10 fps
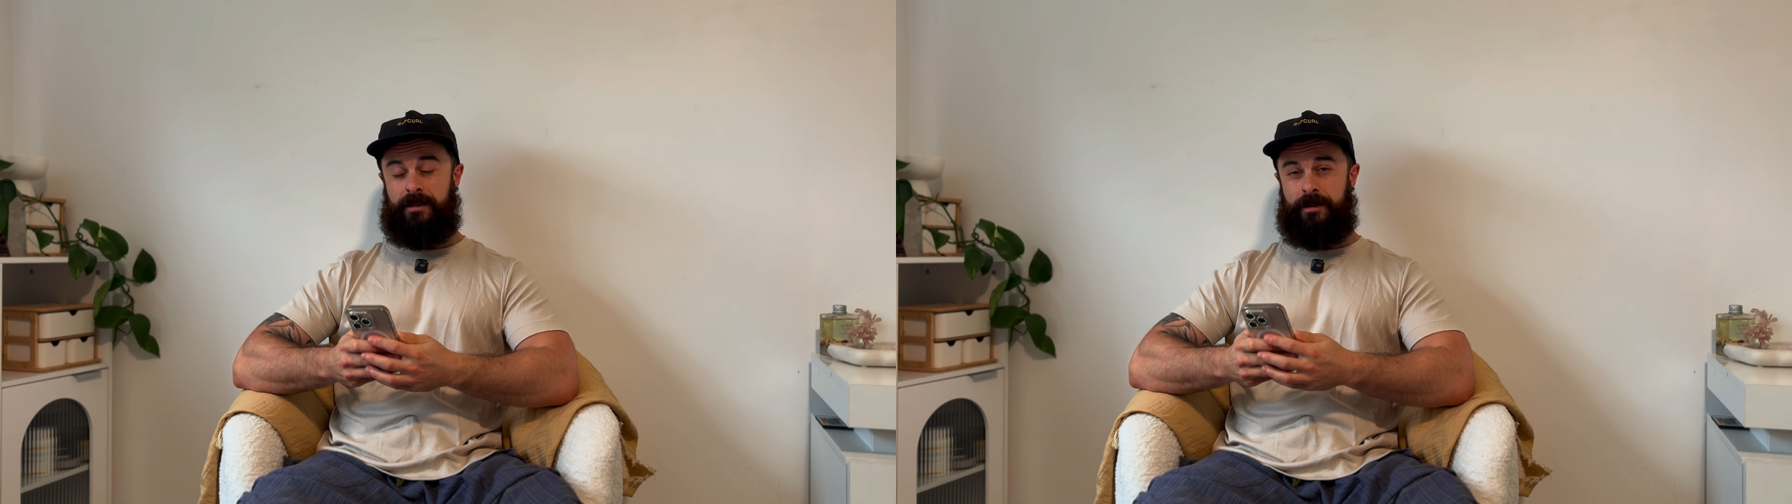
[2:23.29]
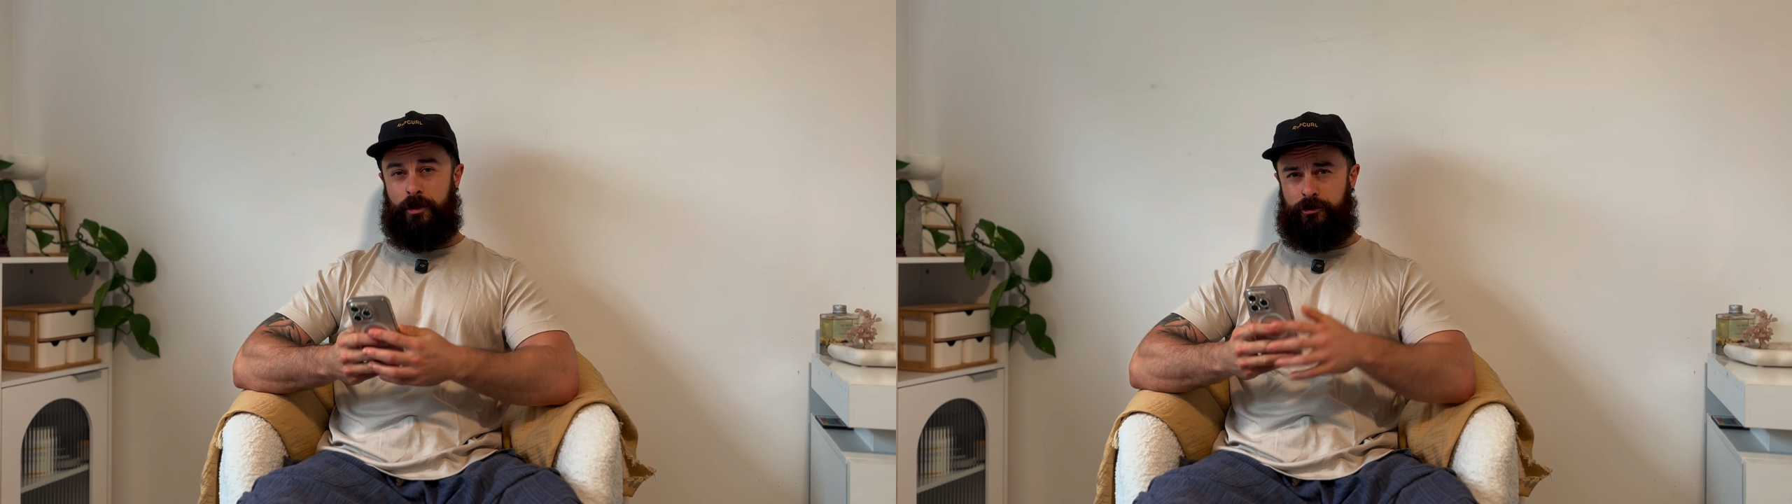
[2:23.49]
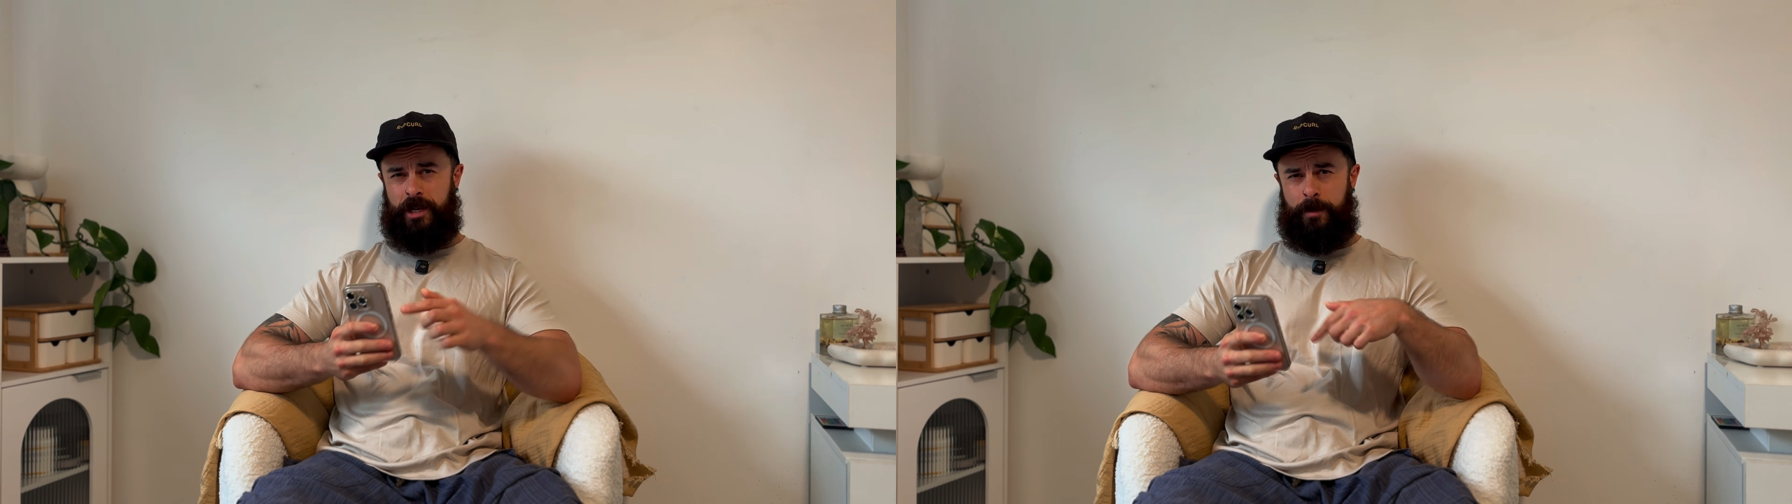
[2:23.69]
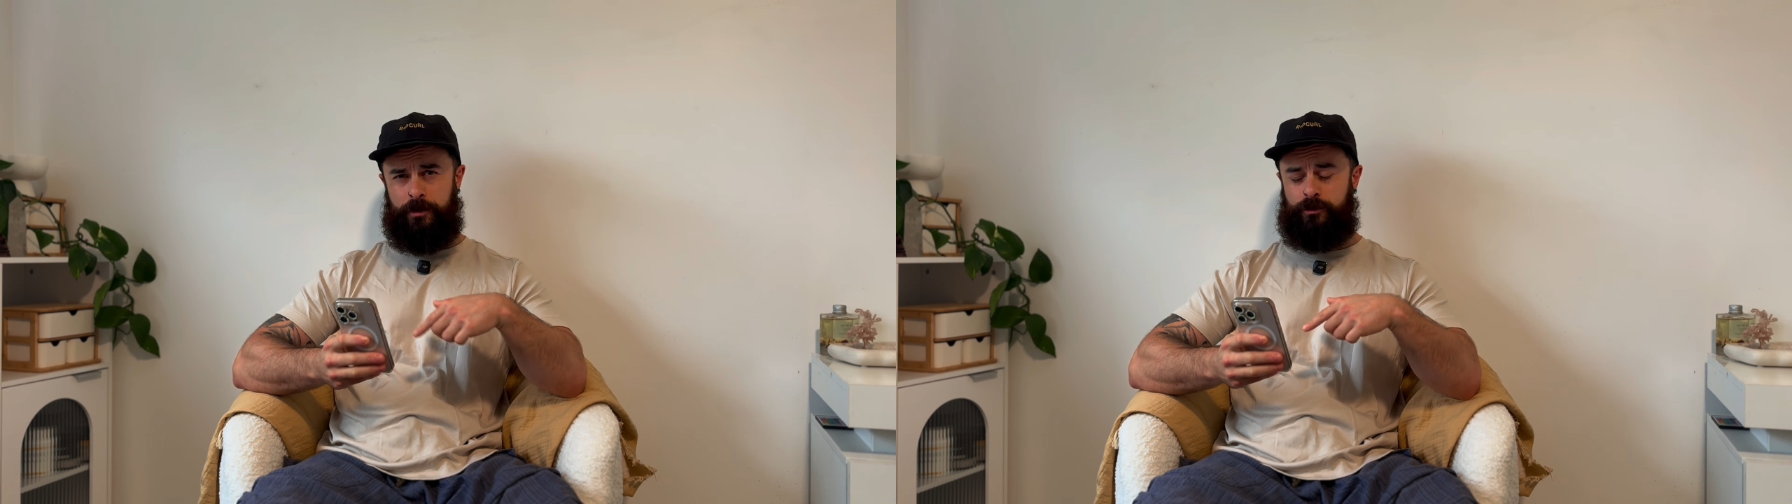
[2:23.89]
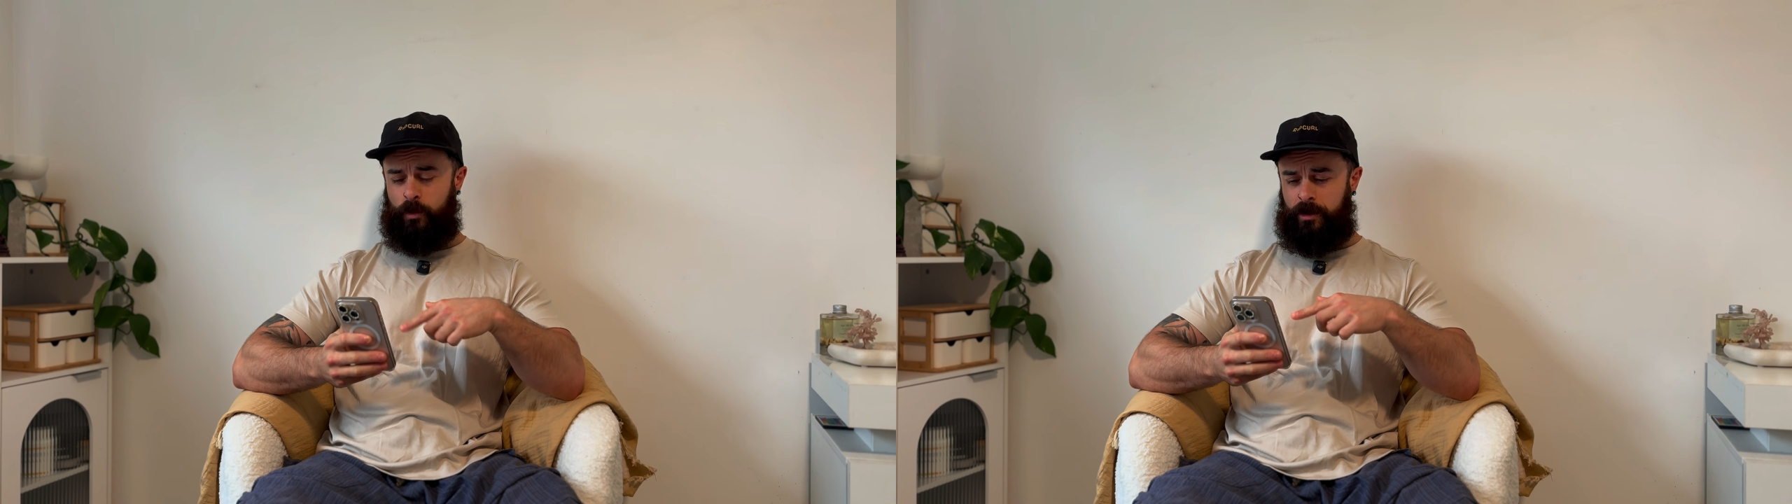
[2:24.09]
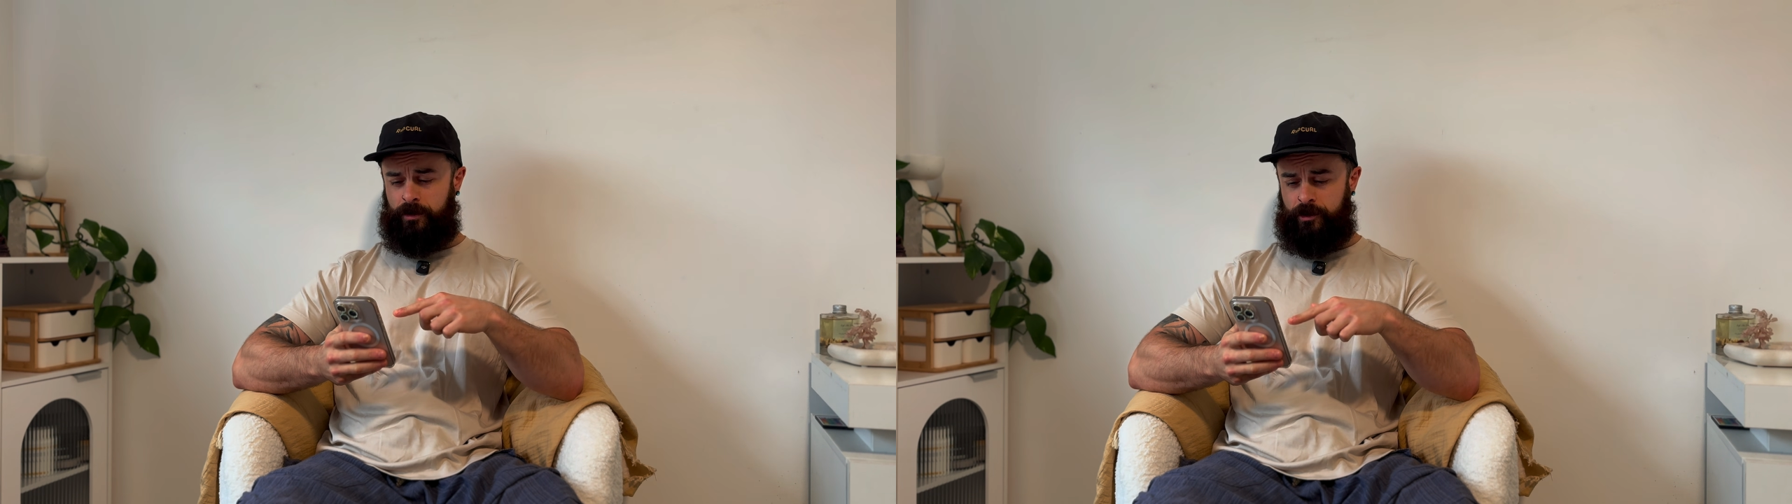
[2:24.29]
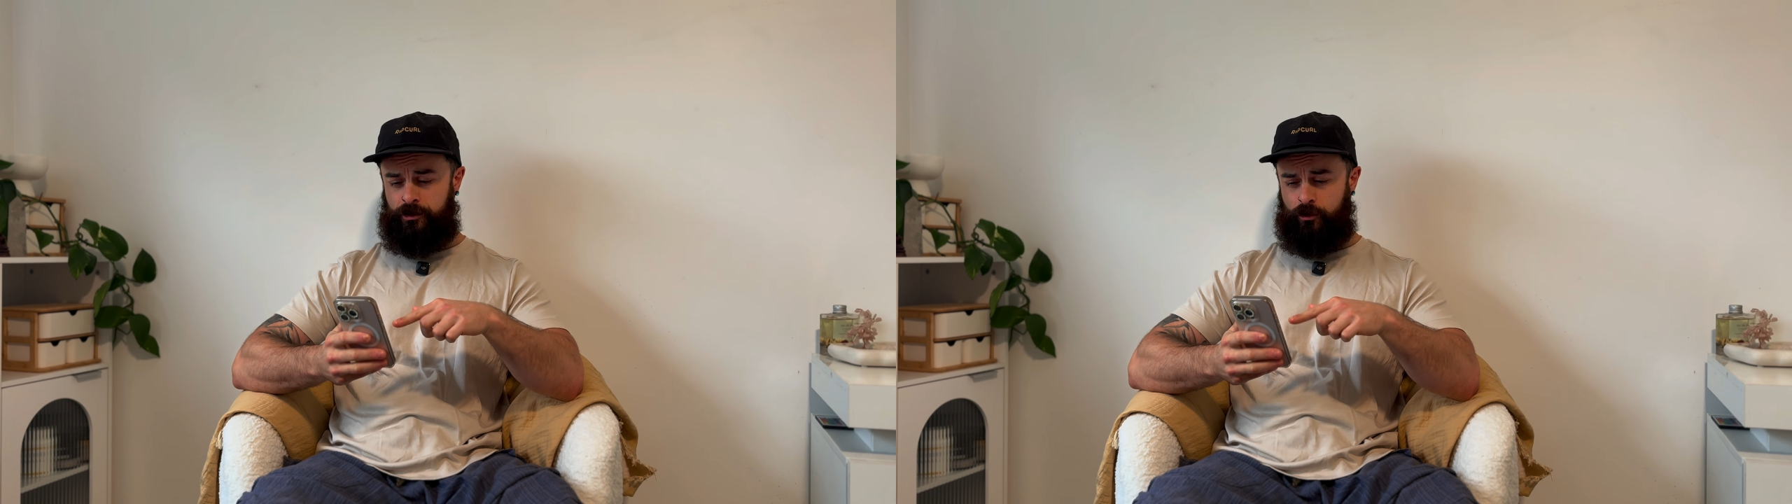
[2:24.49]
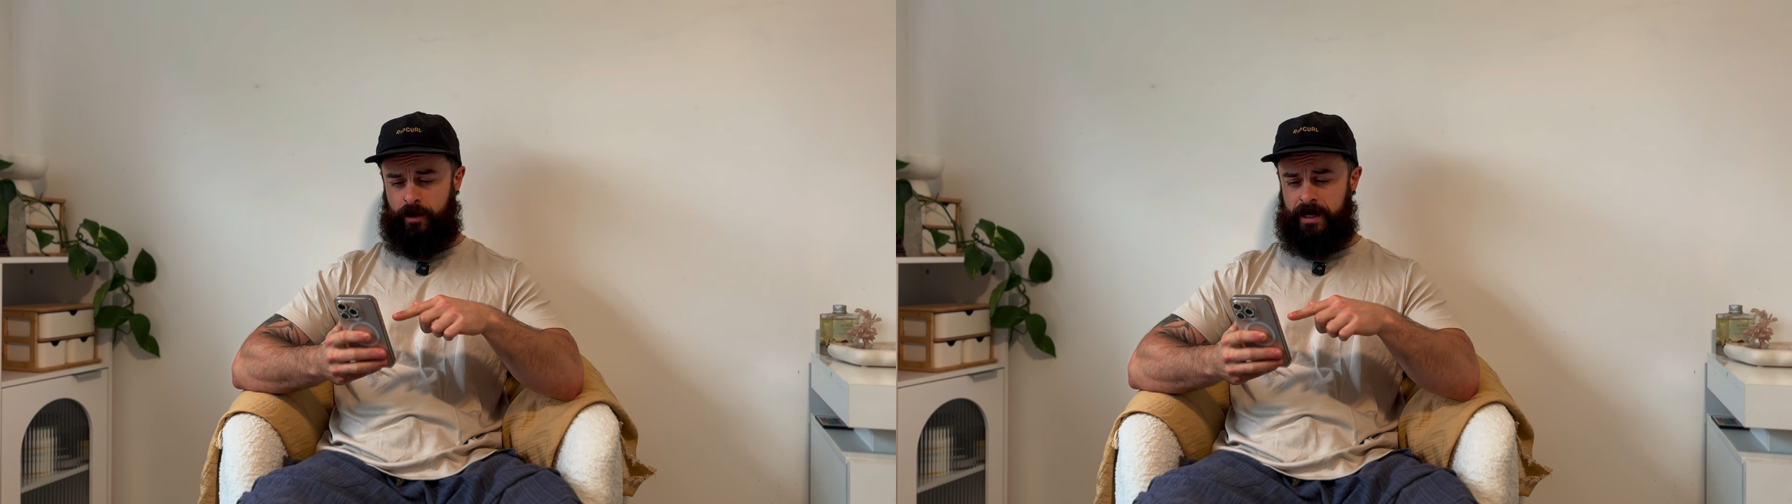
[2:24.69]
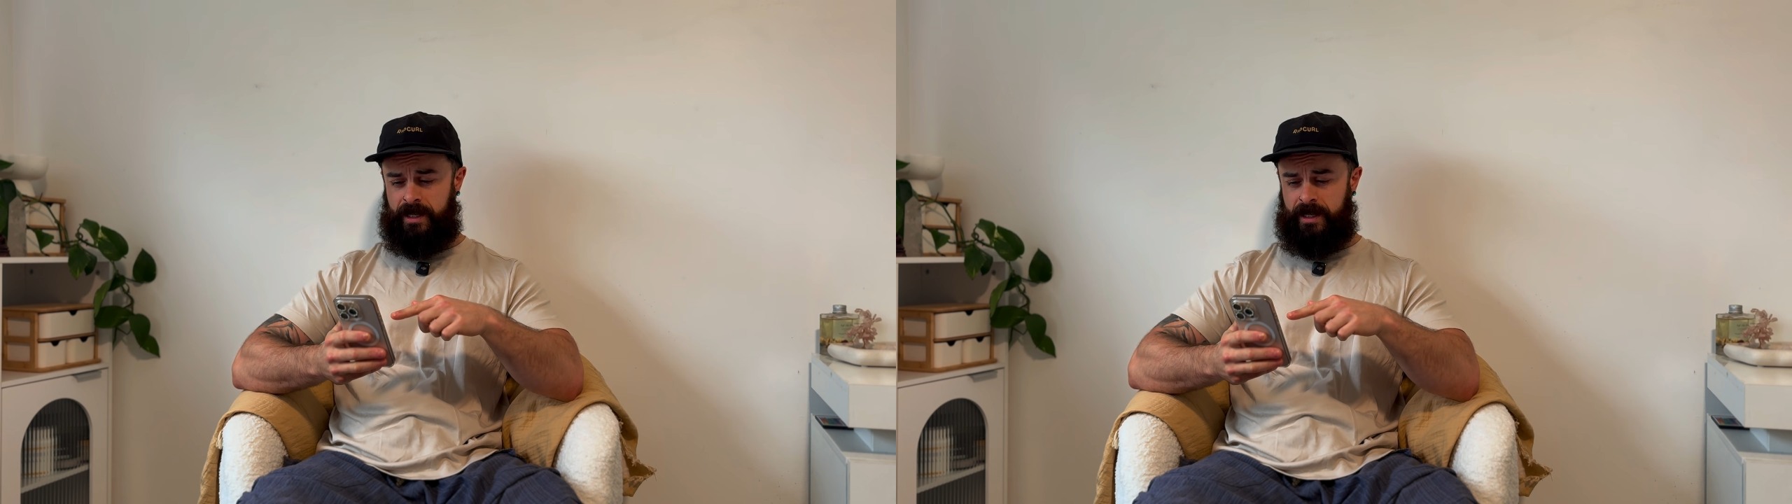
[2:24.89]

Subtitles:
the cheapest one on the screen,